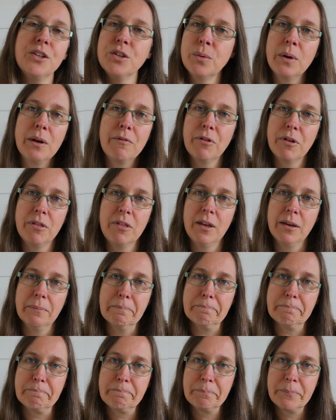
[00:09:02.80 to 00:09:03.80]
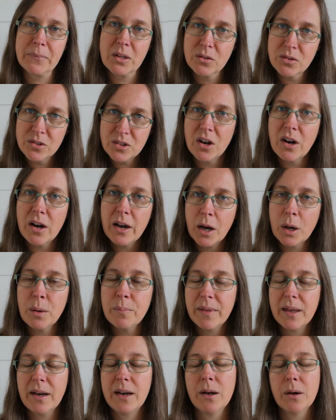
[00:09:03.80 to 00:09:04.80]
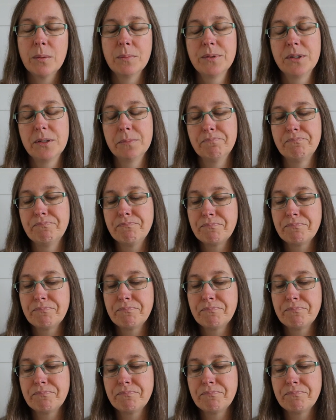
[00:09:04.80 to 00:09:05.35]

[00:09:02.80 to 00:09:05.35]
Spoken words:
do everything. So I hope that helps.